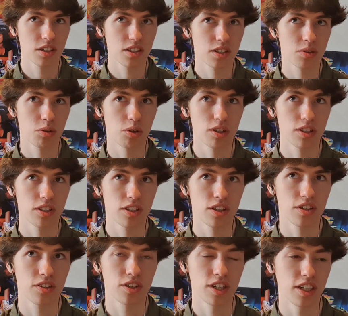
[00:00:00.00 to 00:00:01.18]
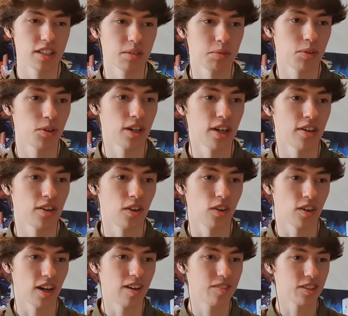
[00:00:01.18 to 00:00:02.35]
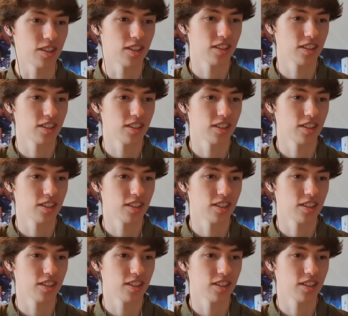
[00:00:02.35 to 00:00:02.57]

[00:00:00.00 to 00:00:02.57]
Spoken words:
3 because I'm going out not long after.